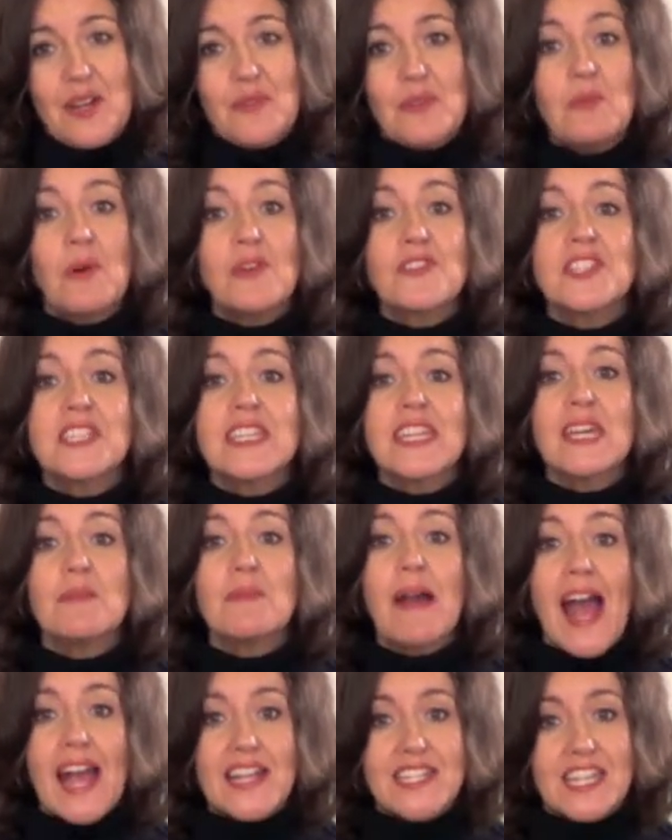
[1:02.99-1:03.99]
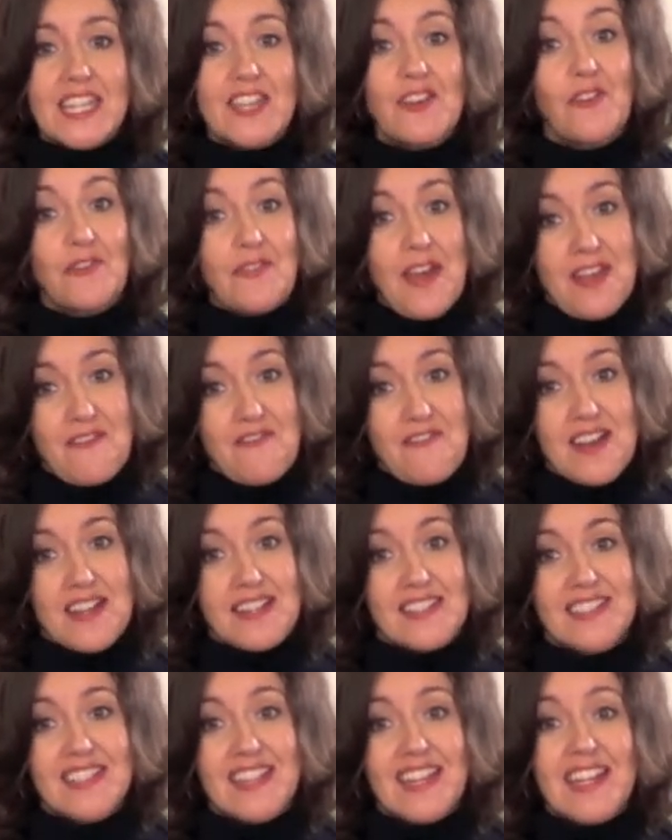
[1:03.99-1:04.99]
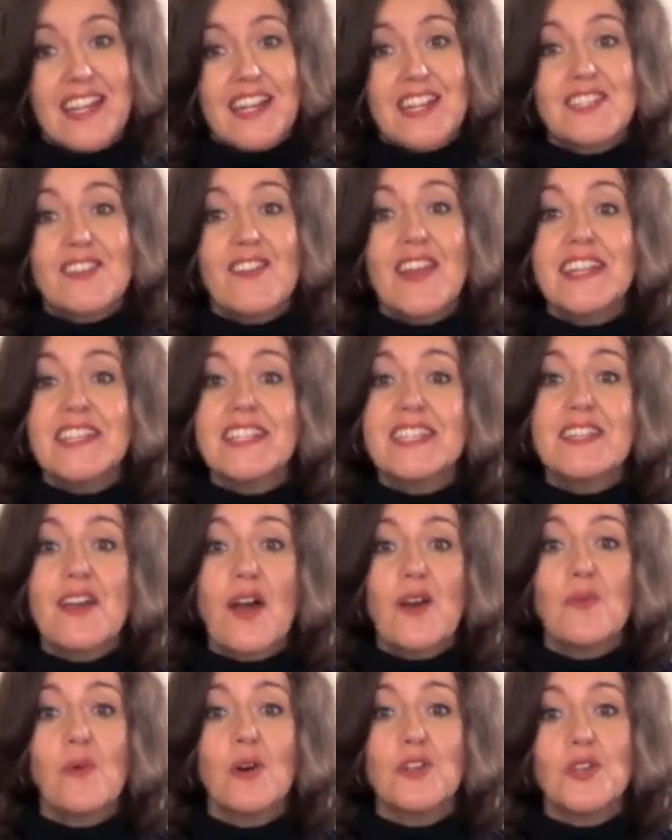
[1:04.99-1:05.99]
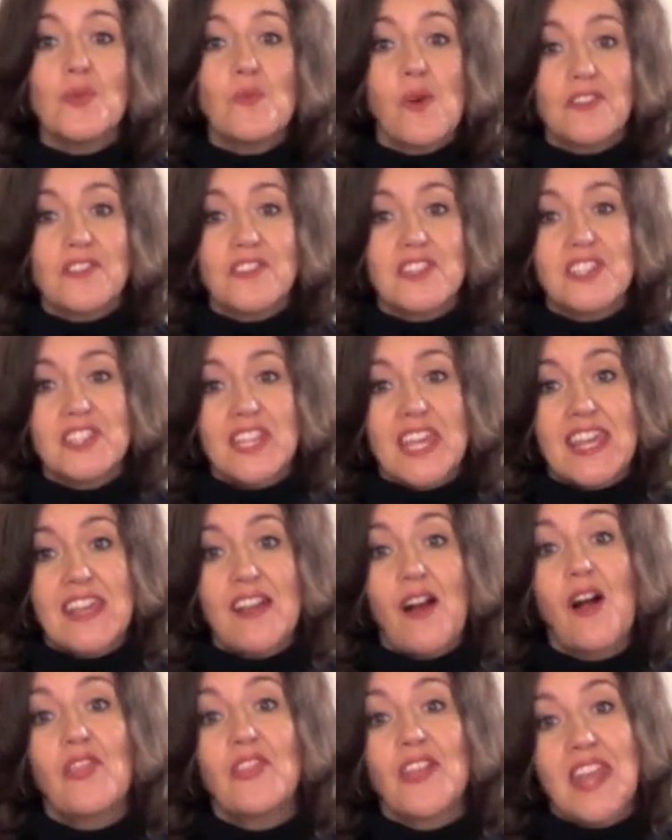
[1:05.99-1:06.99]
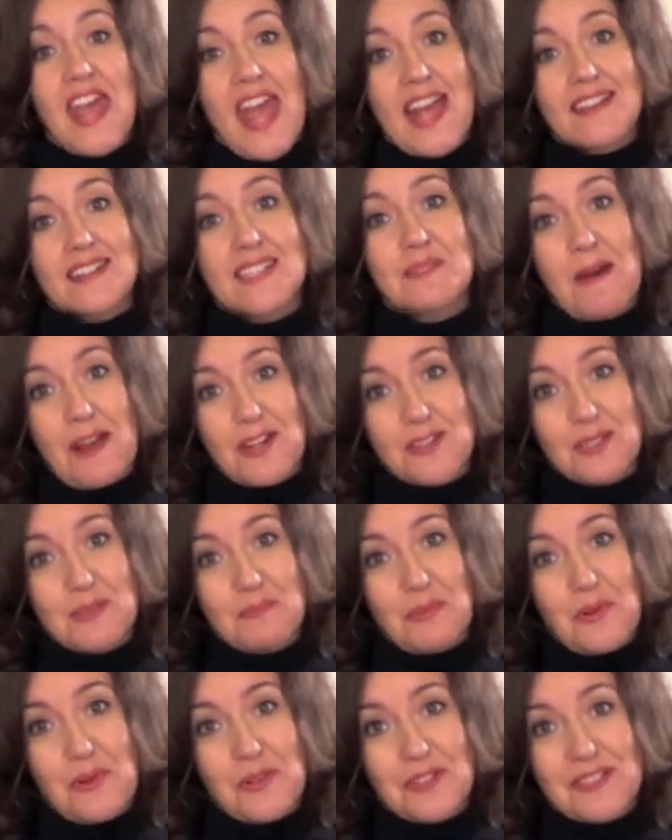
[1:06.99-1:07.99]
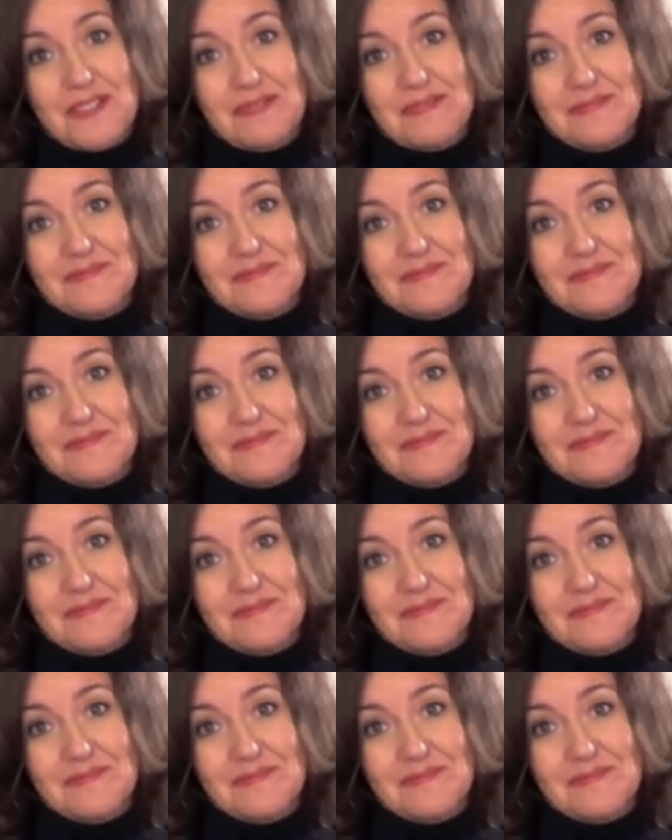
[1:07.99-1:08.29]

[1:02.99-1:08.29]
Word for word: We want to keep adding your favourites, so let us know what you want to see on the next specials board.